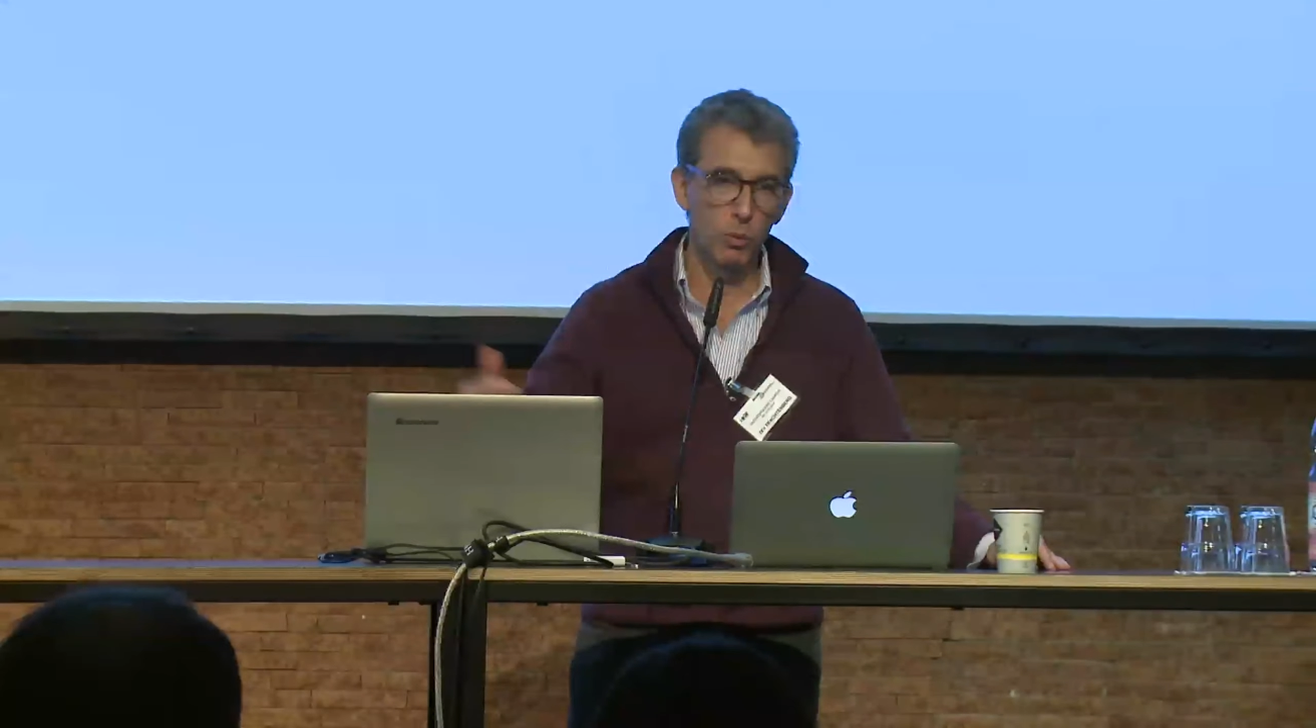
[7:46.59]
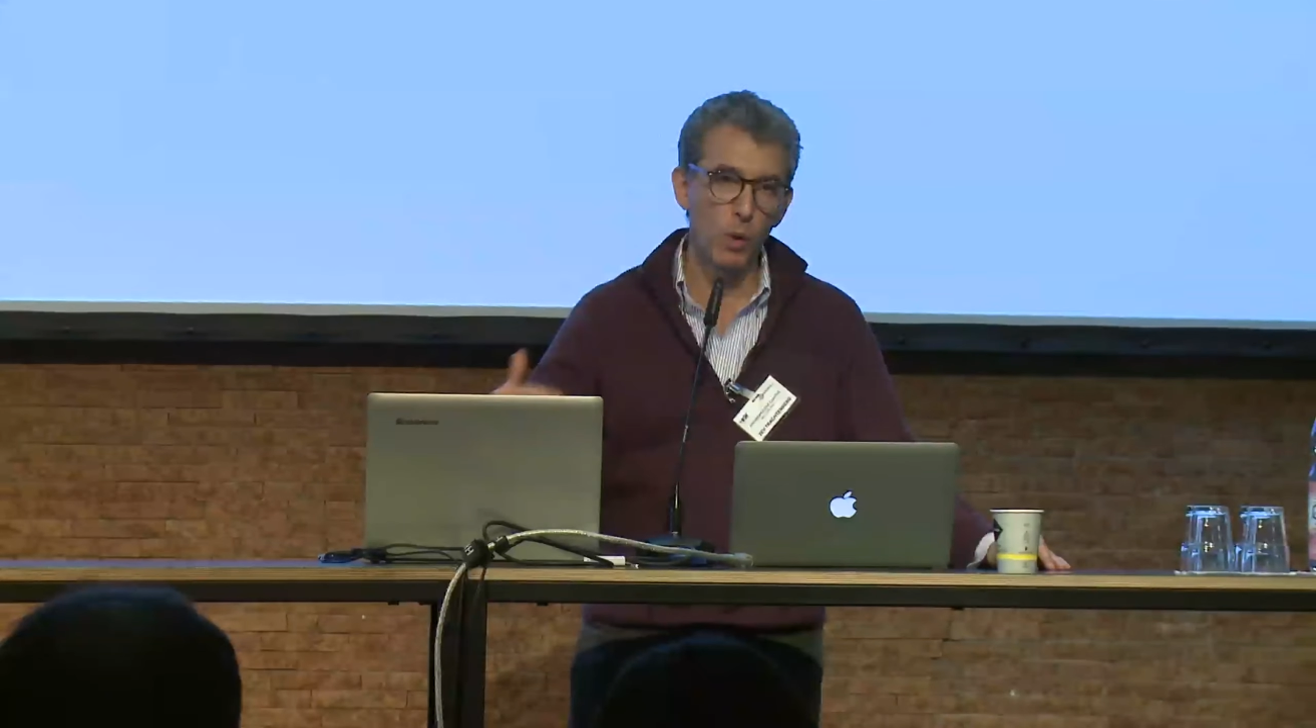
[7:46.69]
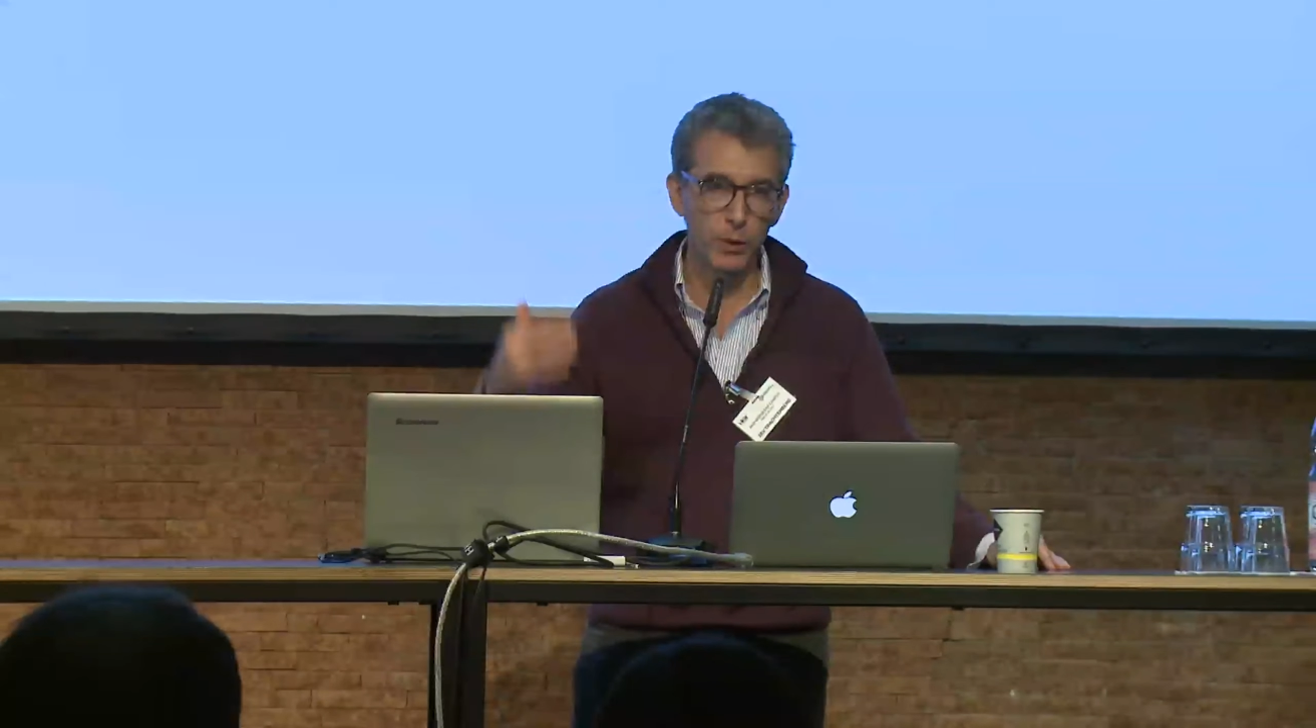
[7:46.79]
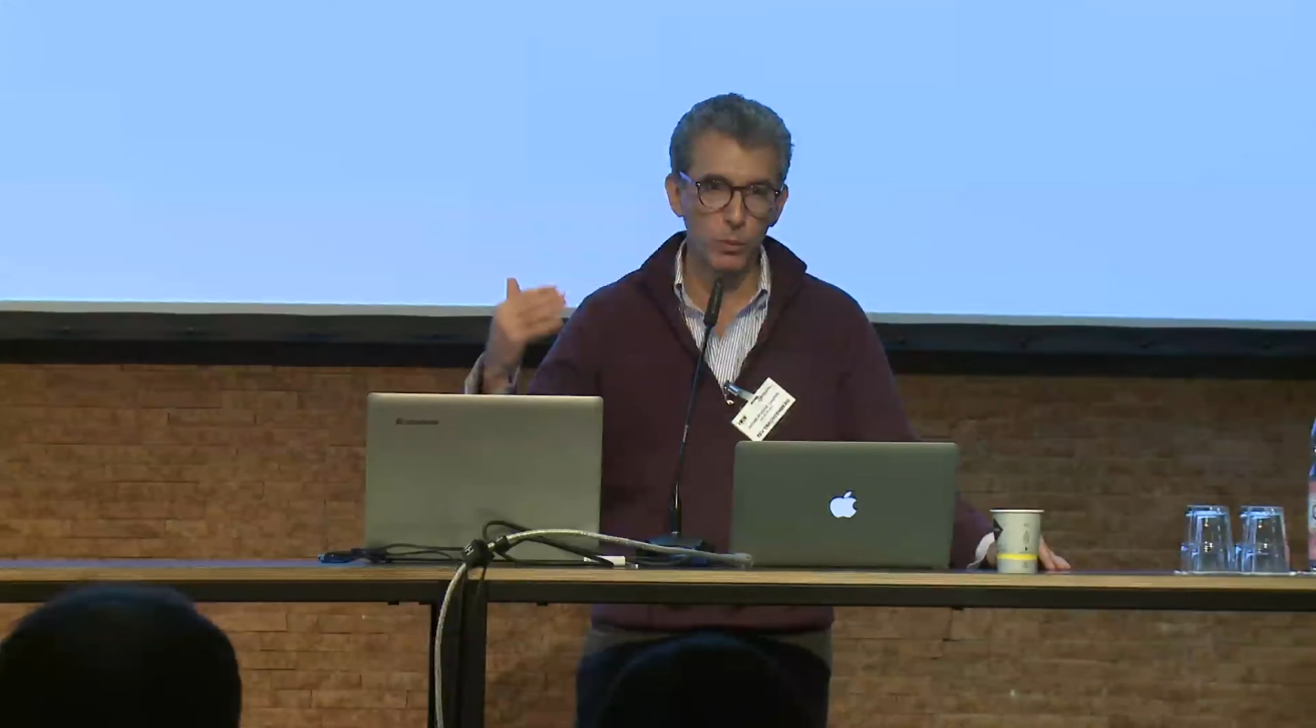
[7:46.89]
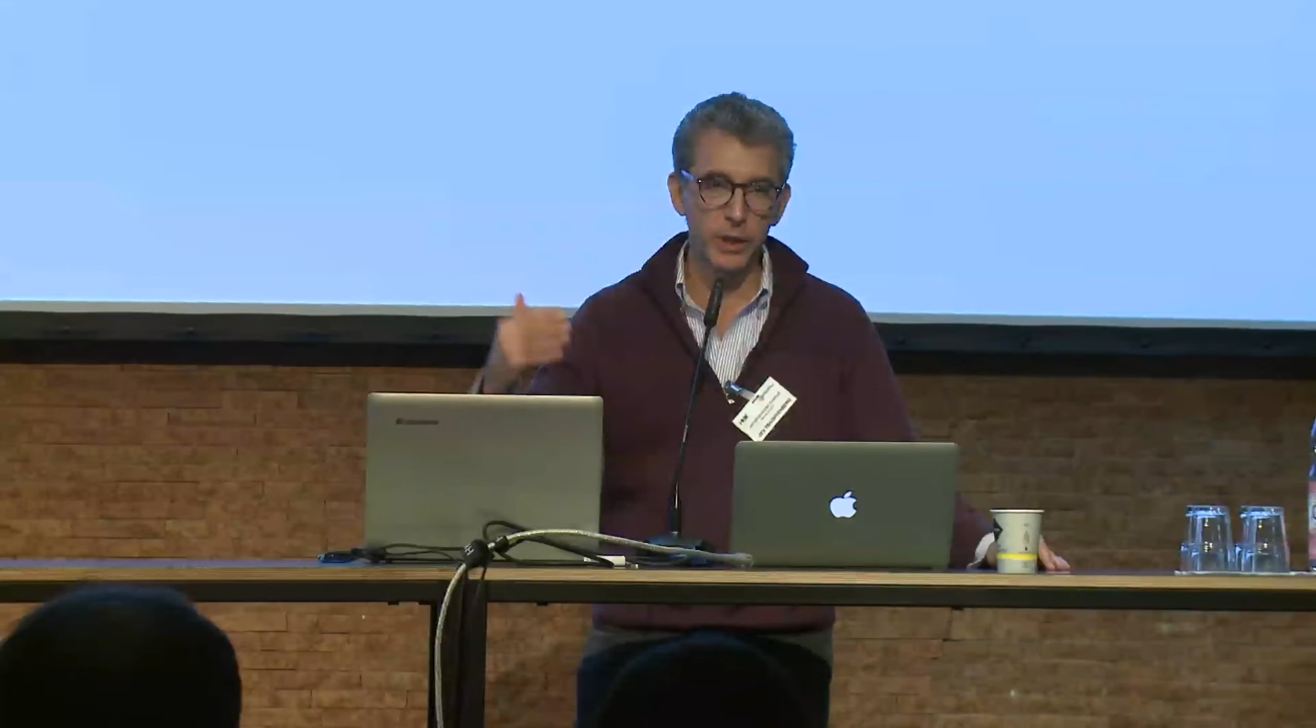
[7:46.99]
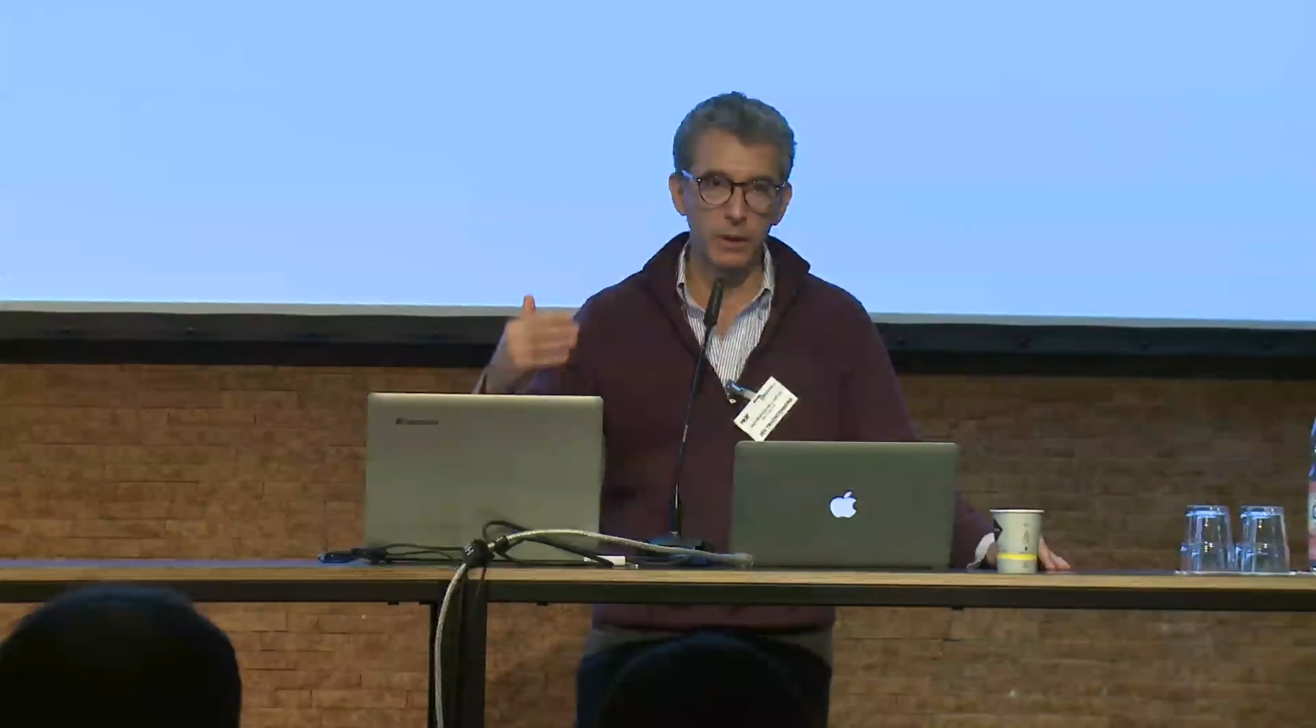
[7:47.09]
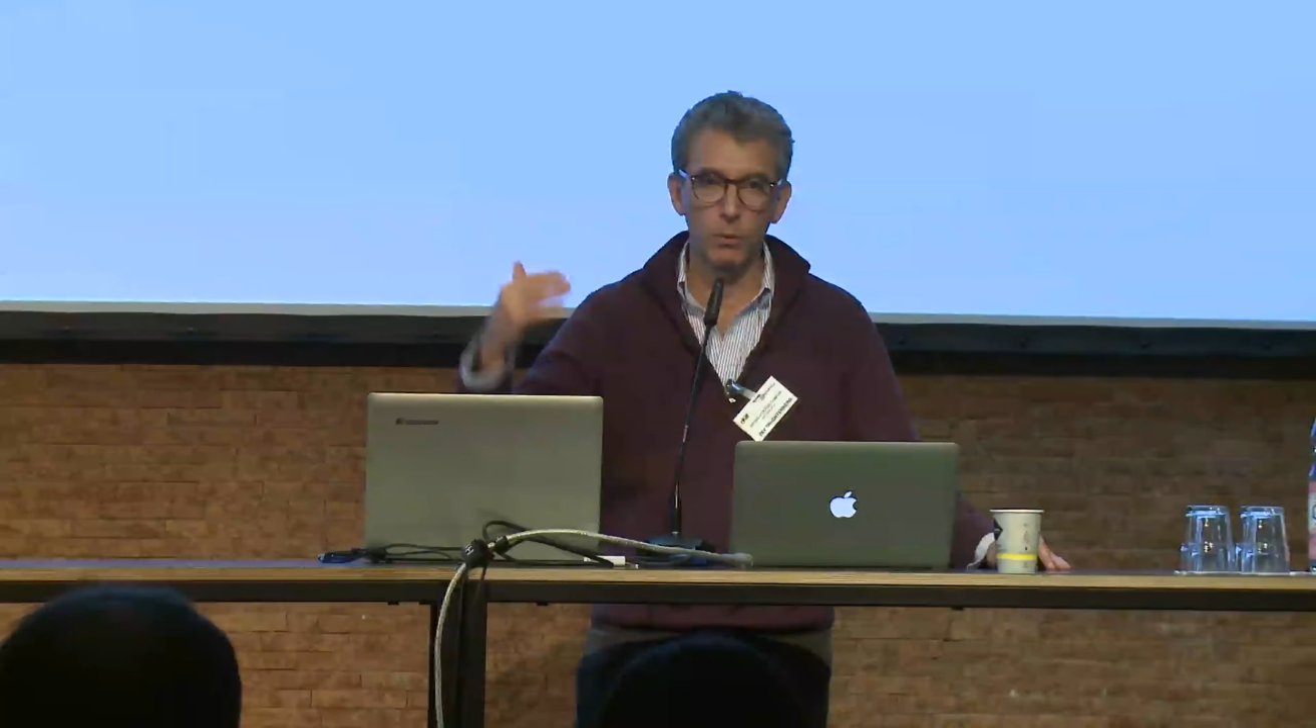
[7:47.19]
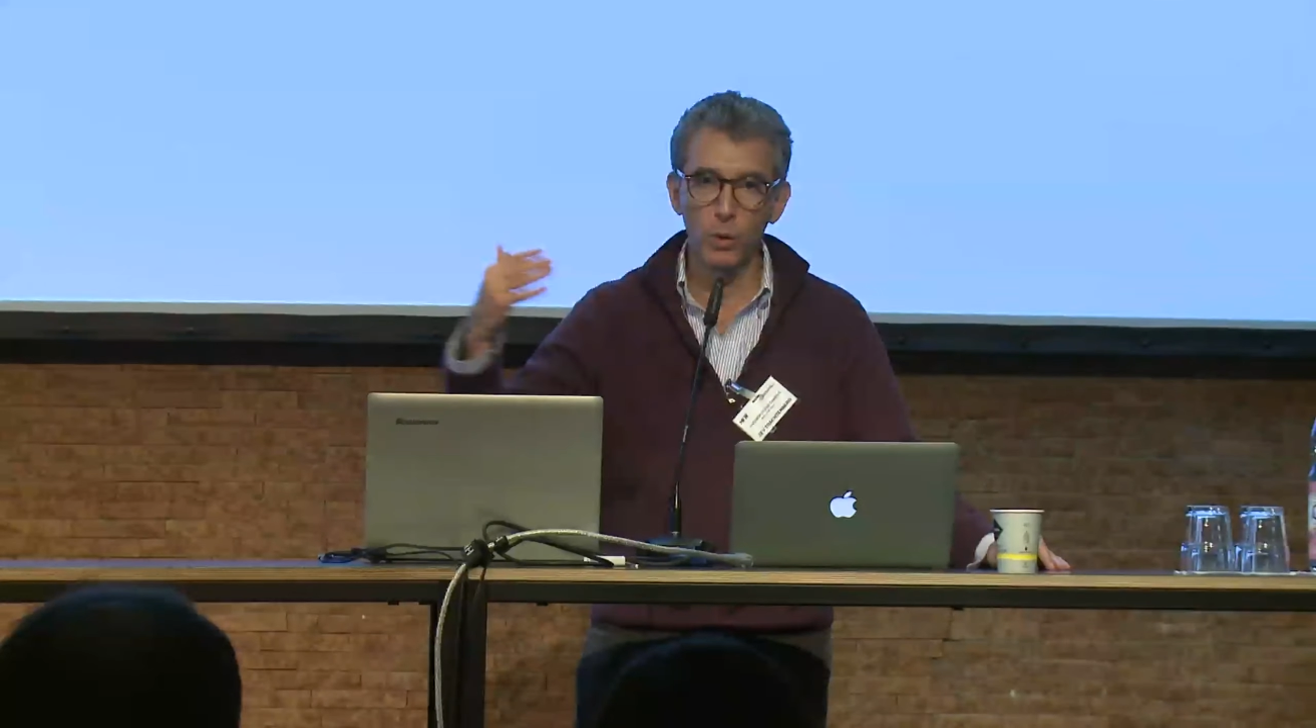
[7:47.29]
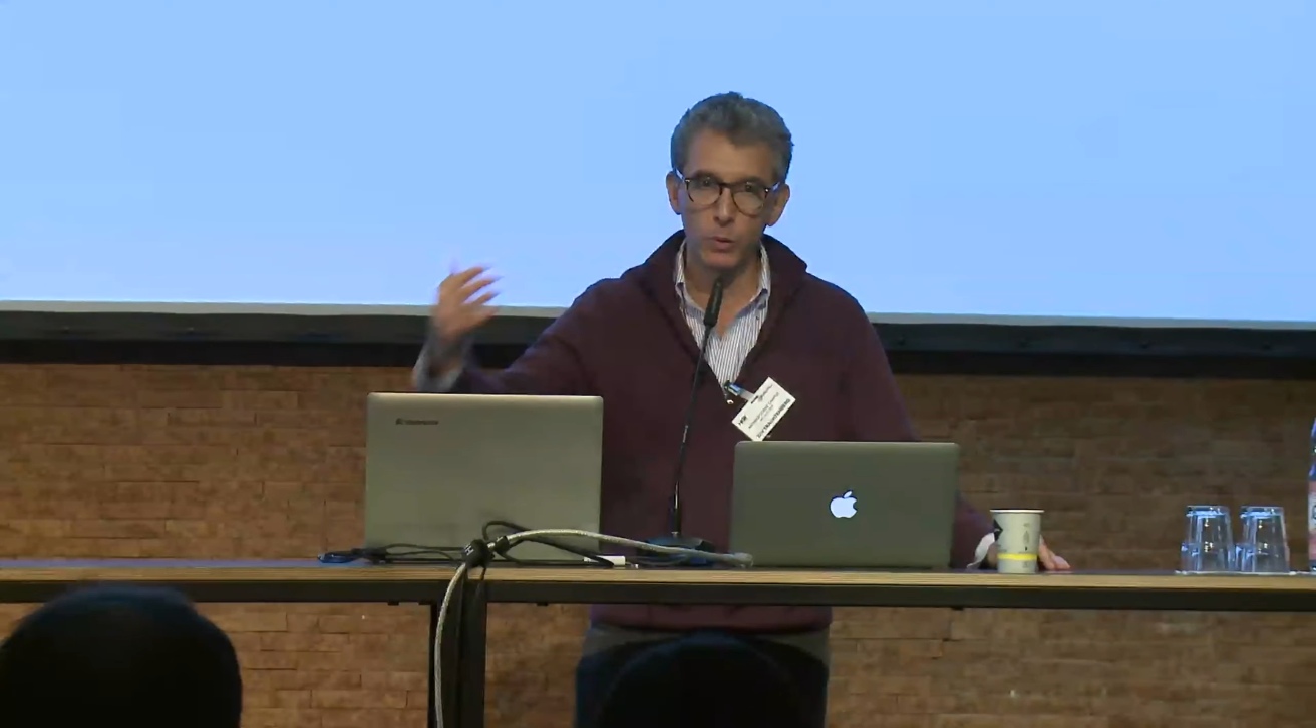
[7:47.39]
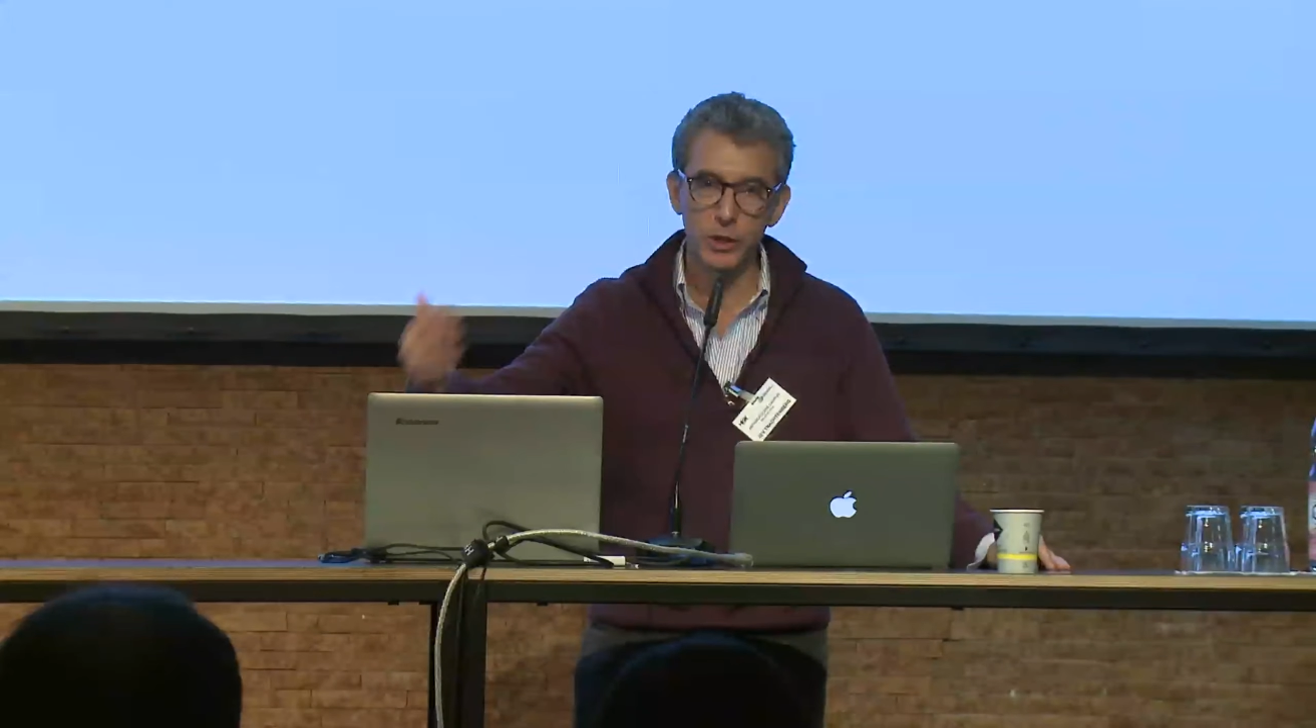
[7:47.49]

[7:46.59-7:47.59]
What are we